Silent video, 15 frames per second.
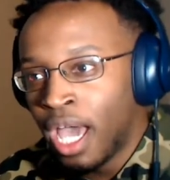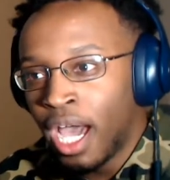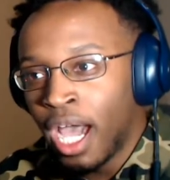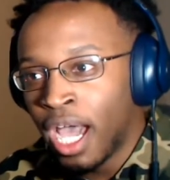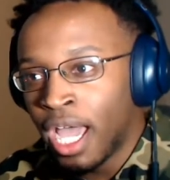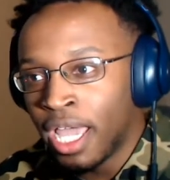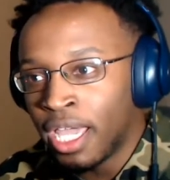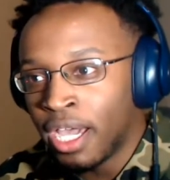
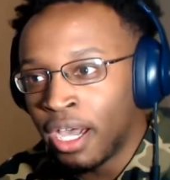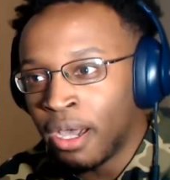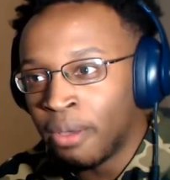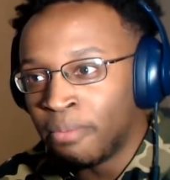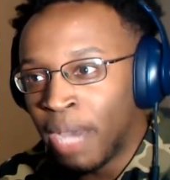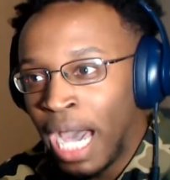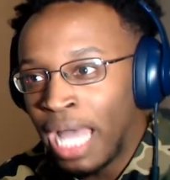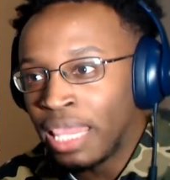
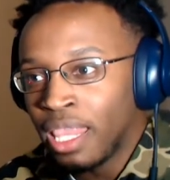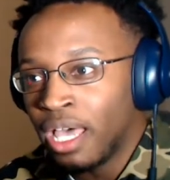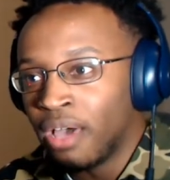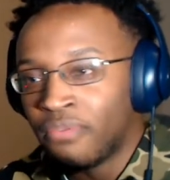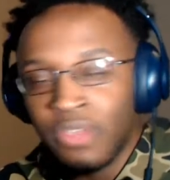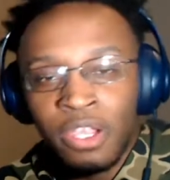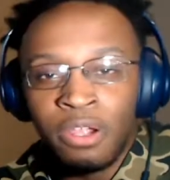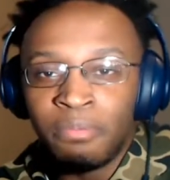I
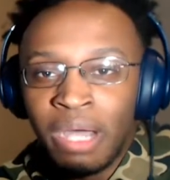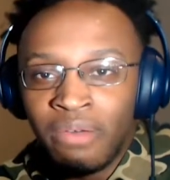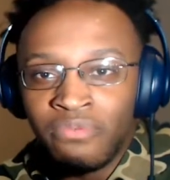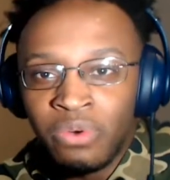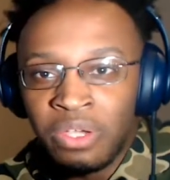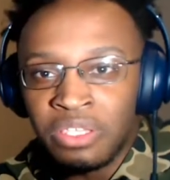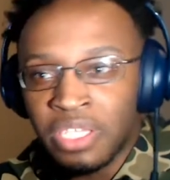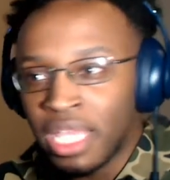love hearing my
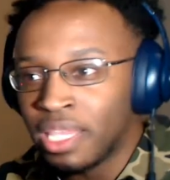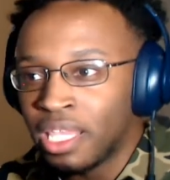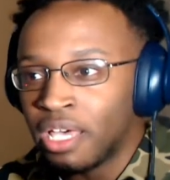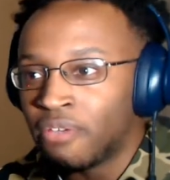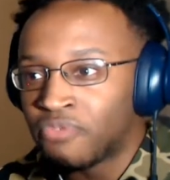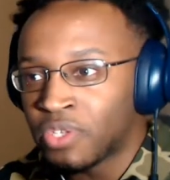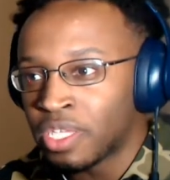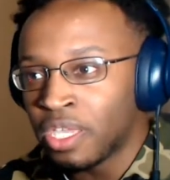voice. I
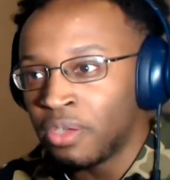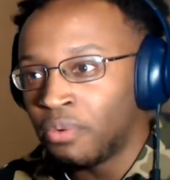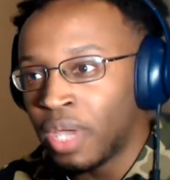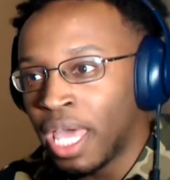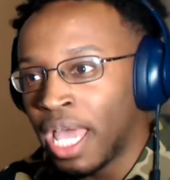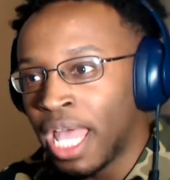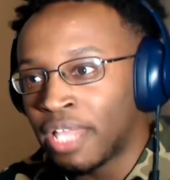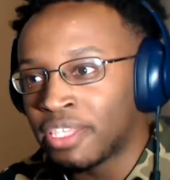love seeing what
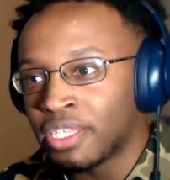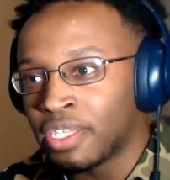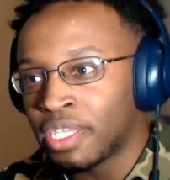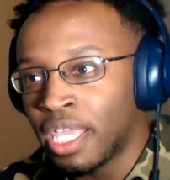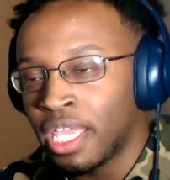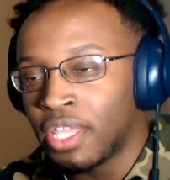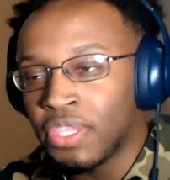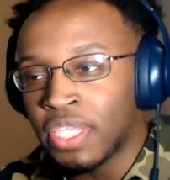I have to
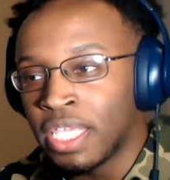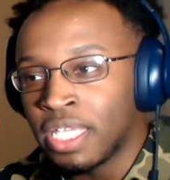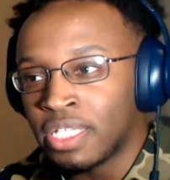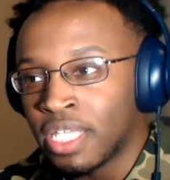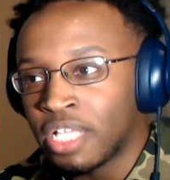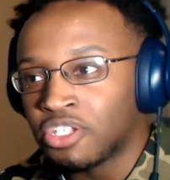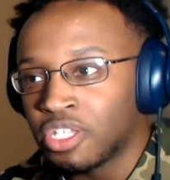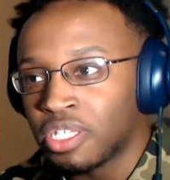say and things.
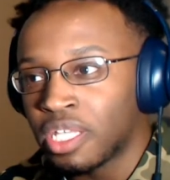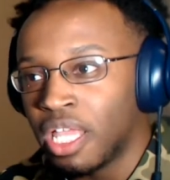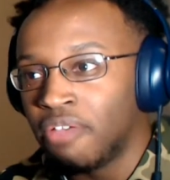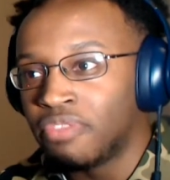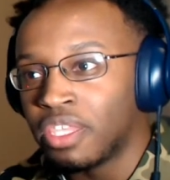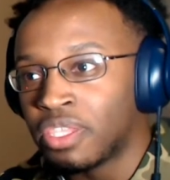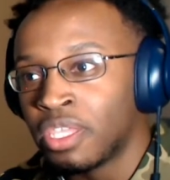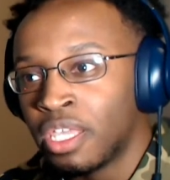I just love
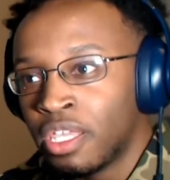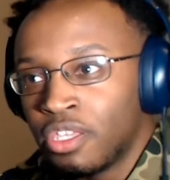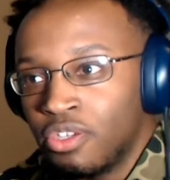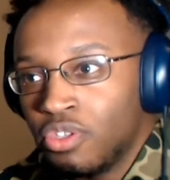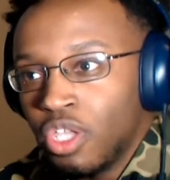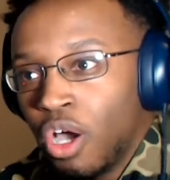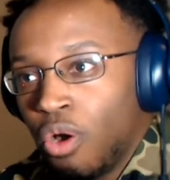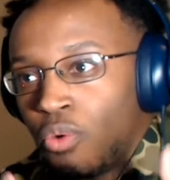that,
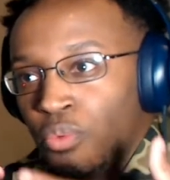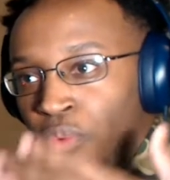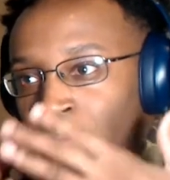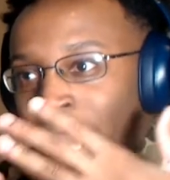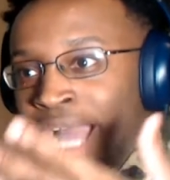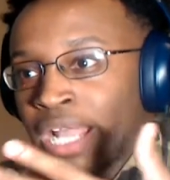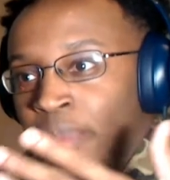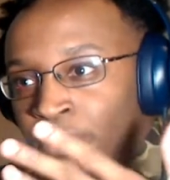what
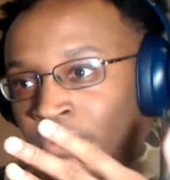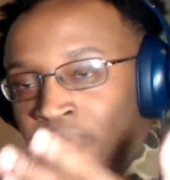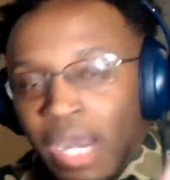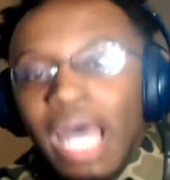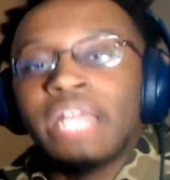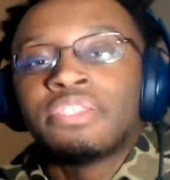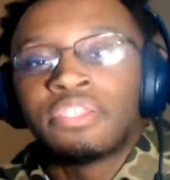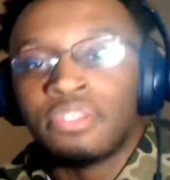I could
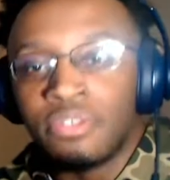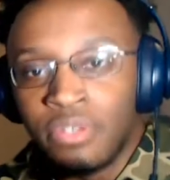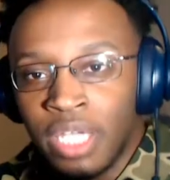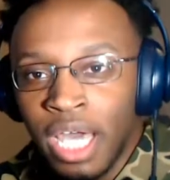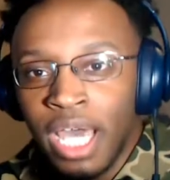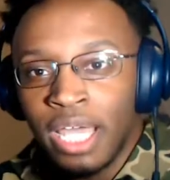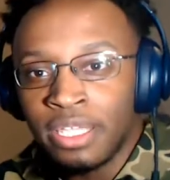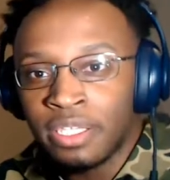provide to you
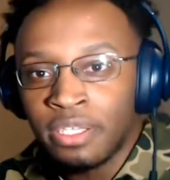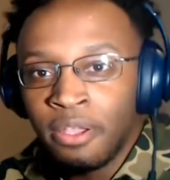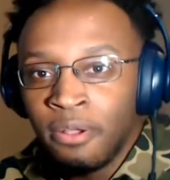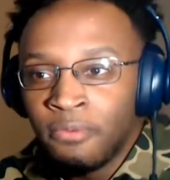guys.